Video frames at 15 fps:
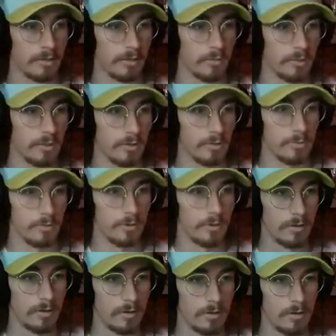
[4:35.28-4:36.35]
we go.
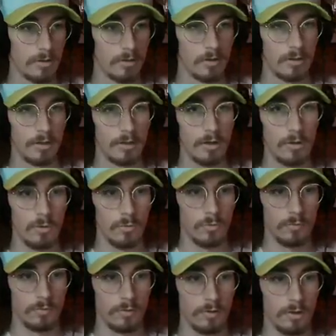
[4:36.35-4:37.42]
Oh,
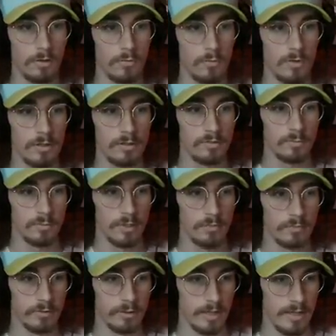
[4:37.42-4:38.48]
third one is
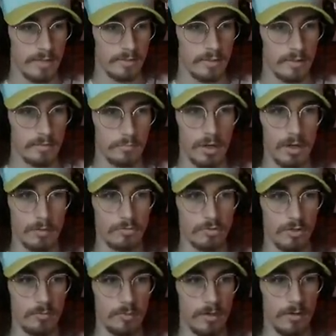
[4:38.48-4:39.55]
whenever that thing pops
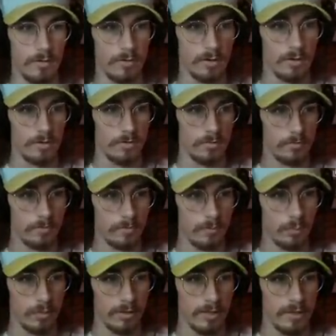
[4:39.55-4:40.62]
up. I don't know
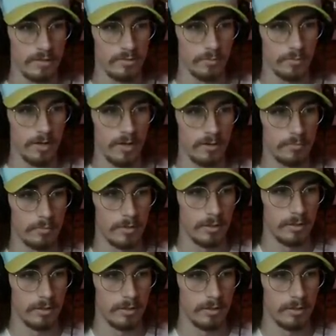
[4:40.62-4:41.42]
what that's about, but